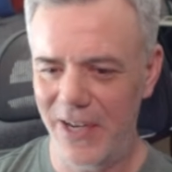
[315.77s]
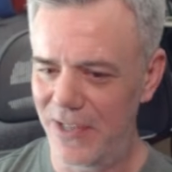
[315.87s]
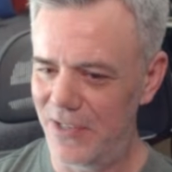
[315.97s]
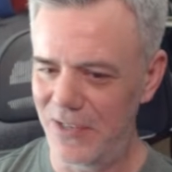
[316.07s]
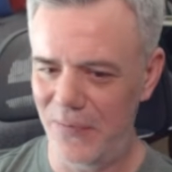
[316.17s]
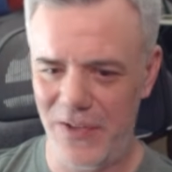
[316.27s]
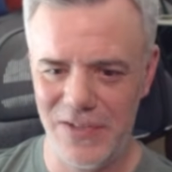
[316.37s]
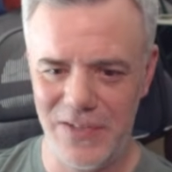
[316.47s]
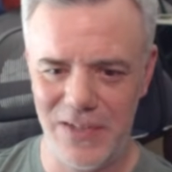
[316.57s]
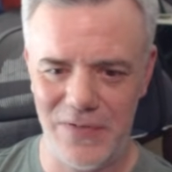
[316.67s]
just a
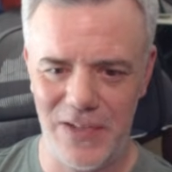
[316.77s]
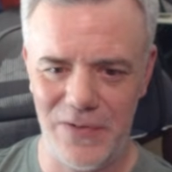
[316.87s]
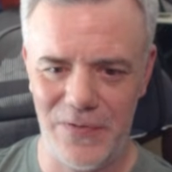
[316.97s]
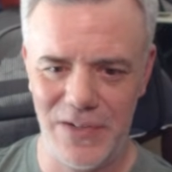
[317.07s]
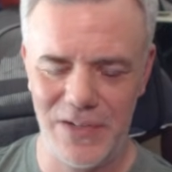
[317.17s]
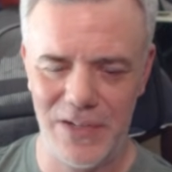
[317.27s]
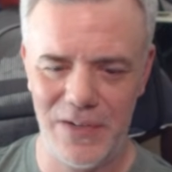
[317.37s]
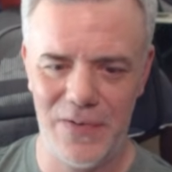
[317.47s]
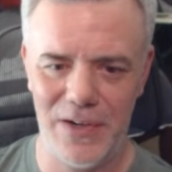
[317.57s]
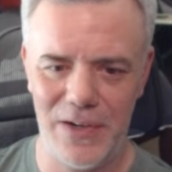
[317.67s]
fail safe, another fail
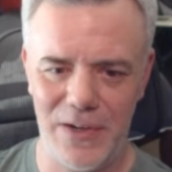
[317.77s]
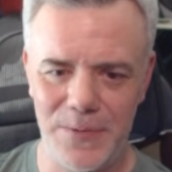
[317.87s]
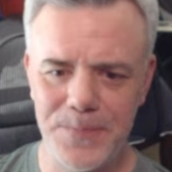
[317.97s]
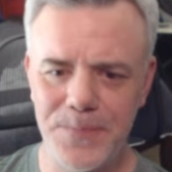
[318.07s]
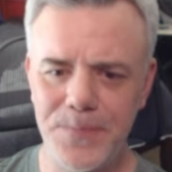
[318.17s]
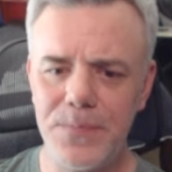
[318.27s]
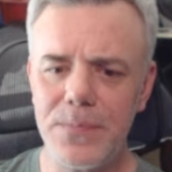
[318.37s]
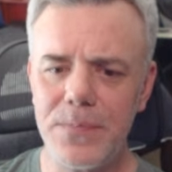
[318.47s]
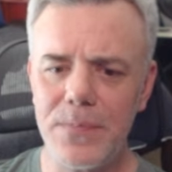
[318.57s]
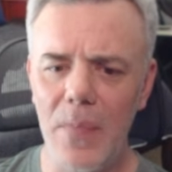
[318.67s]
safe there.
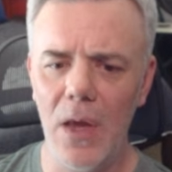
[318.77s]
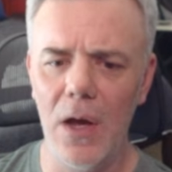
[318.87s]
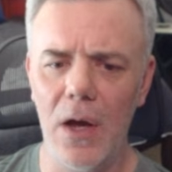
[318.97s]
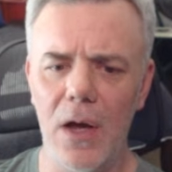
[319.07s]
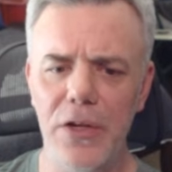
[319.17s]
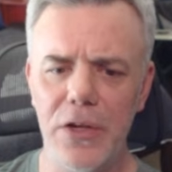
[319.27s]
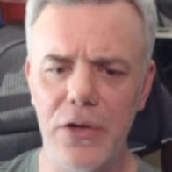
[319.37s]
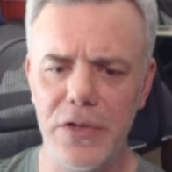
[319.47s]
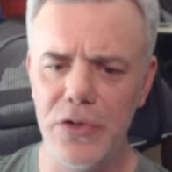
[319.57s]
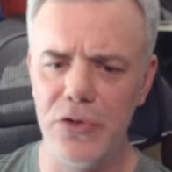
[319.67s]
You can
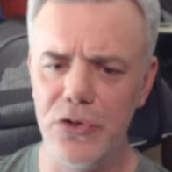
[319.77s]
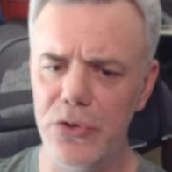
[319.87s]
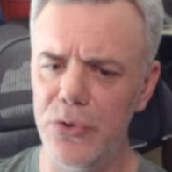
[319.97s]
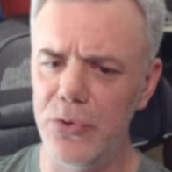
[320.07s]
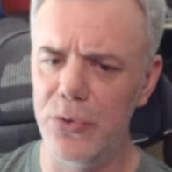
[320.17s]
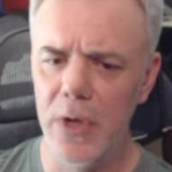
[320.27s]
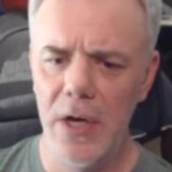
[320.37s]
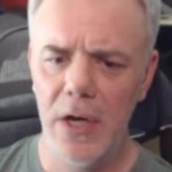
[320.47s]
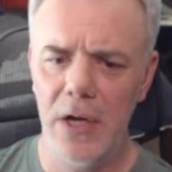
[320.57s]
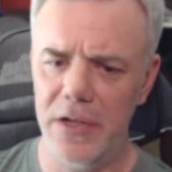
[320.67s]
also do
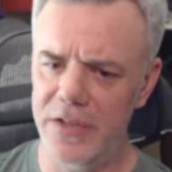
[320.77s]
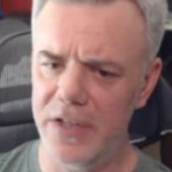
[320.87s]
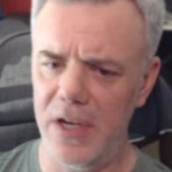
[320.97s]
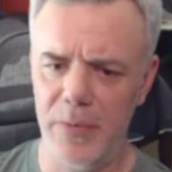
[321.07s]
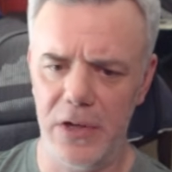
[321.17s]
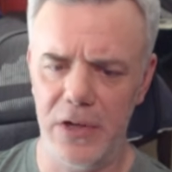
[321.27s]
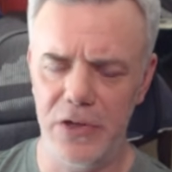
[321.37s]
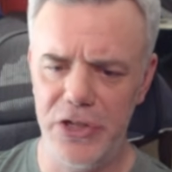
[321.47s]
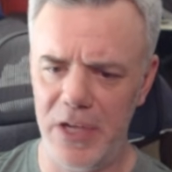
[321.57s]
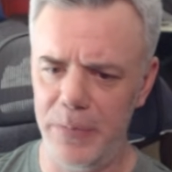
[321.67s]
stop
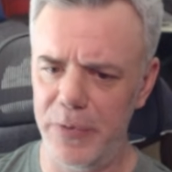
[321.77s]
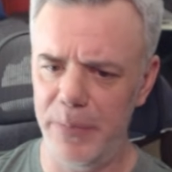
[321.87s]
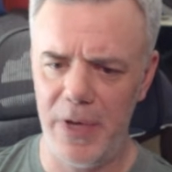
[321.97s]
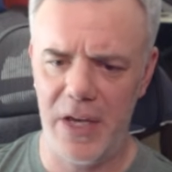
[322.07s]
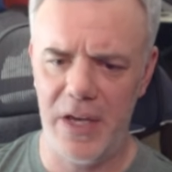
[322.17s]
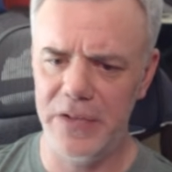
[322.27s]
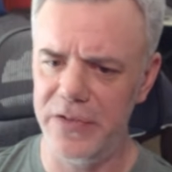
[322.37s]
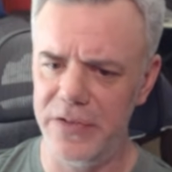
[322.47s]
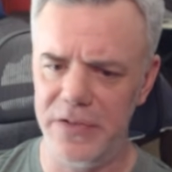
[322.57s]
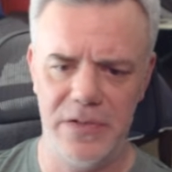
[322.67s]
on champion
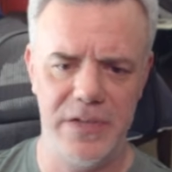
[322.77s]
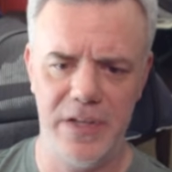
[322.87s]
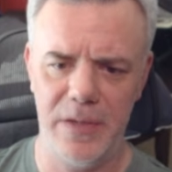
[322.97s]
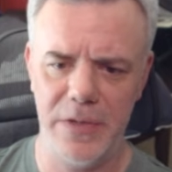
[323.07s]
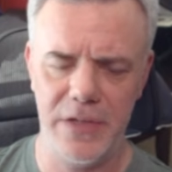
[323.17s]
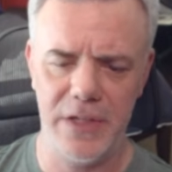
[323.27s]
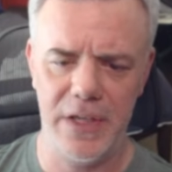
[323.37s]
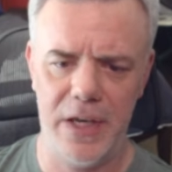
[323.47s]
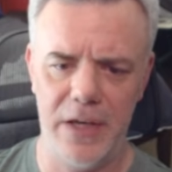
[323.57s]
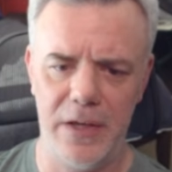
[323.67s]
max, same as in
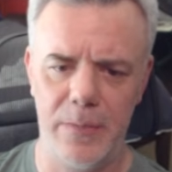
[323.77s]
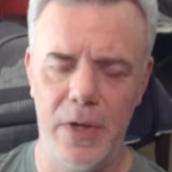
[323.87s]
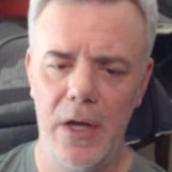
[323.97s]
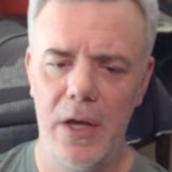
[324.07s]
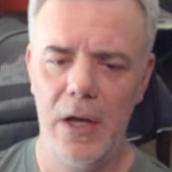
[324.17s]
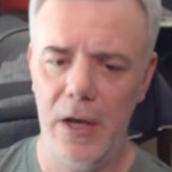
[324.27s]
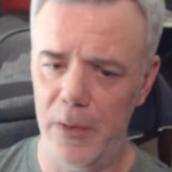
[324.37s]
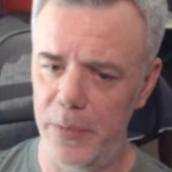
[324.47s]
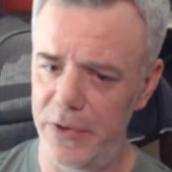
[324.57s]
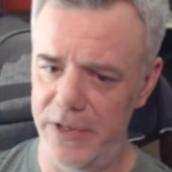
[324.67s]
game.
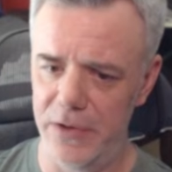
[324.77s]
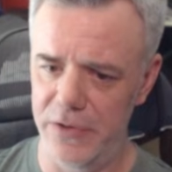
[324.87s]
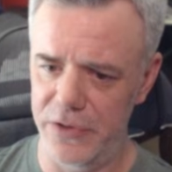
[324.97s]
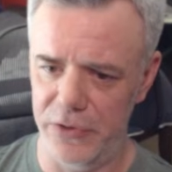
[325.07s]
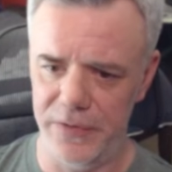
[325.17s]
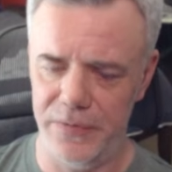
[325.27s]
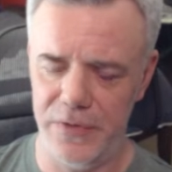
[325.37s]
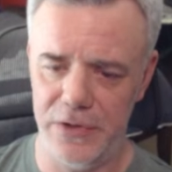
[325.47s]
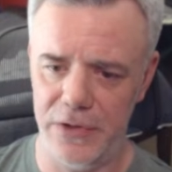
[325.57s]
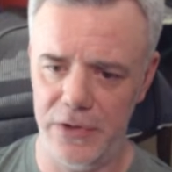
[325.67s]
But here's a great
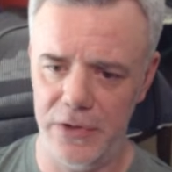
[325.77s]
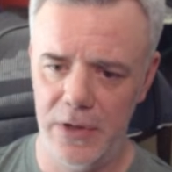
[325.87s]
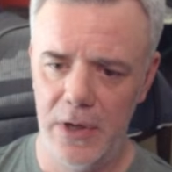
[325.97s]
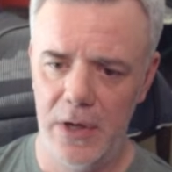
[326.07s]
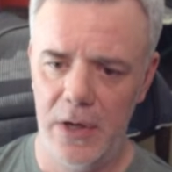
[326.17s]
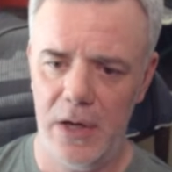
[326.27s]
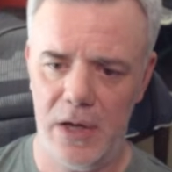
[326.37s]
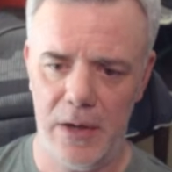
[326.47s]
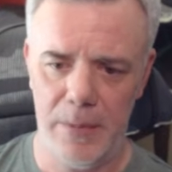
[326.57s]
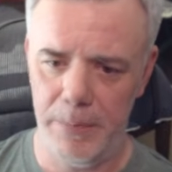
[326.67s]
feature.
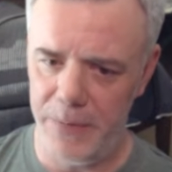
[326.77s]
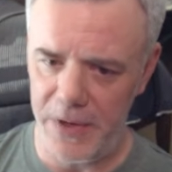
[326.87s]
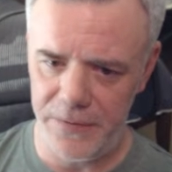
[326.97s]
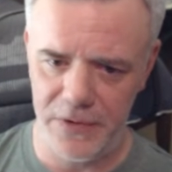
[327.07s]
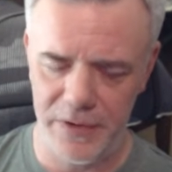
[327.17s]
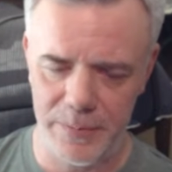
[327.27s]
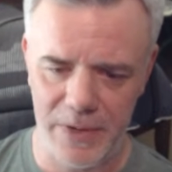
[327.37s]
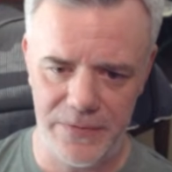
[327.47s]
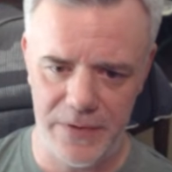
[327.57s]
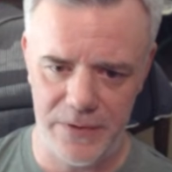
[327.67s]
Definitely
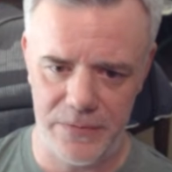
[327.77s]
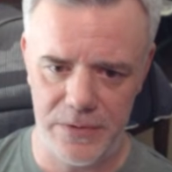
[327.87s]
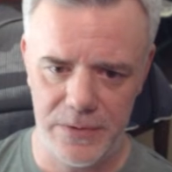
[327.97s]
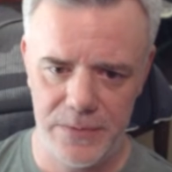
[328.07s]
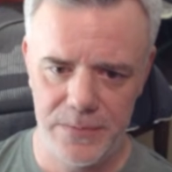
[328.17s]
my favorite.